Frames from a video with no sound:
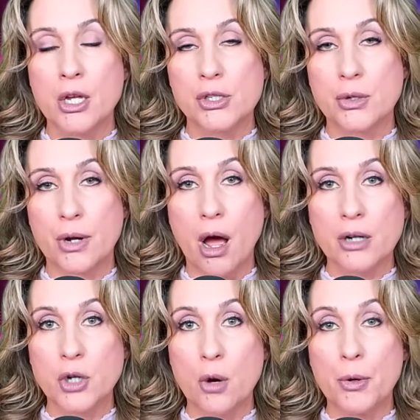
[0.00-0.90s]
So in
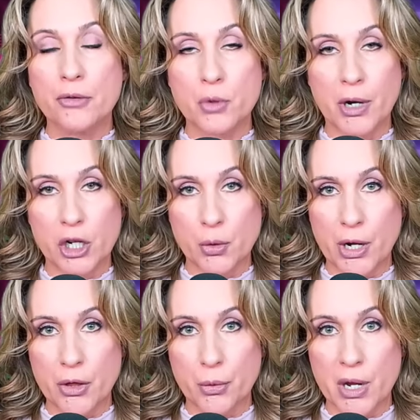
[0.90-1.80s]
October of
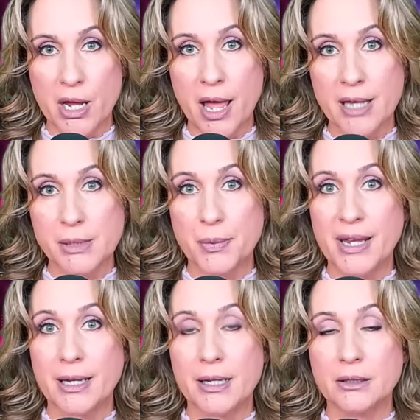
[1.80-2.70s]
2023, Hess
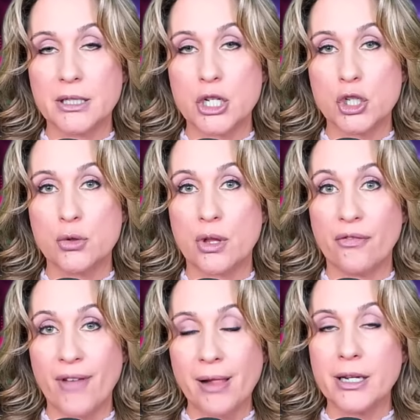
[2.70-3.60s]
pleaded guilty to the
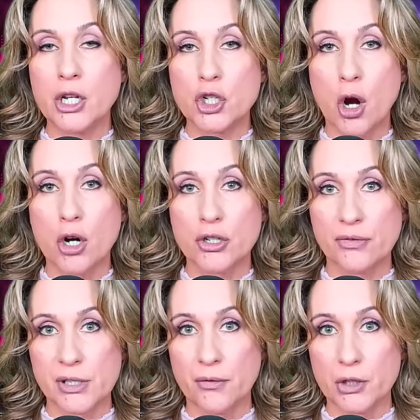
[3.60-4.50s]
felony charge
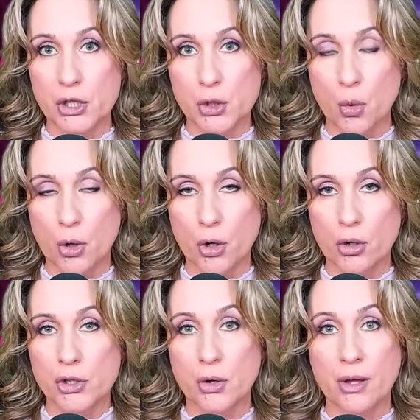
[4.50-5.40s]
of civil
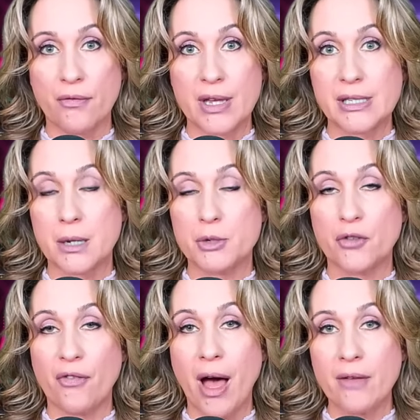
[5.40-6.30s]
disorder. So he faced up
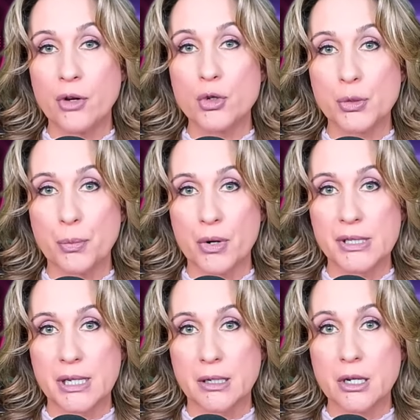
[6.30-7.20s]
to 5 years in
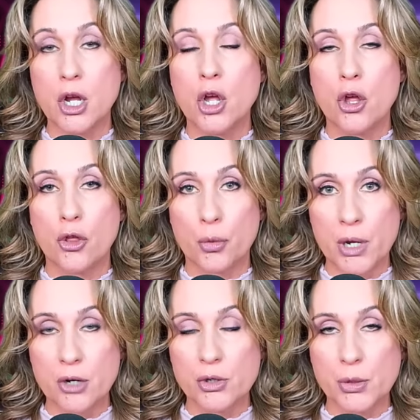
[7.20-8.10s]
prison,
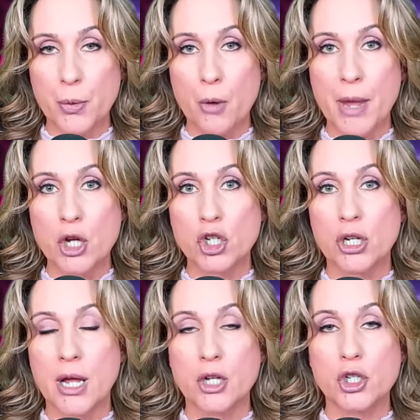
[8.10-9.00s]
3 years of
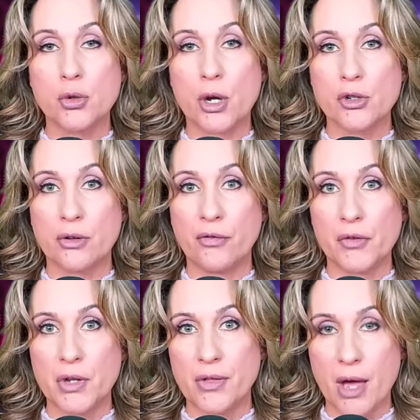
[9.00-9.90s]
probation, and
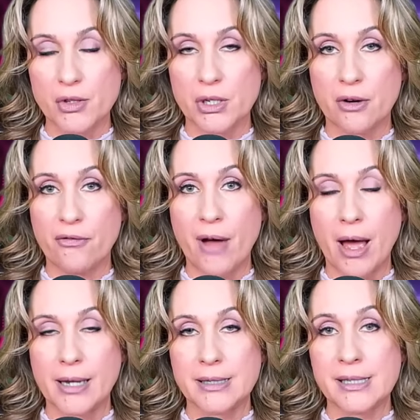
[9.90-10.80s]
$250,000 in
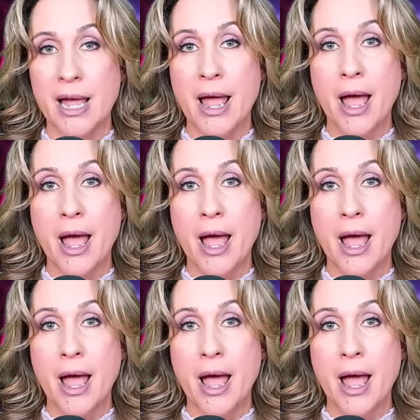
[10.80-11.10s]
fines.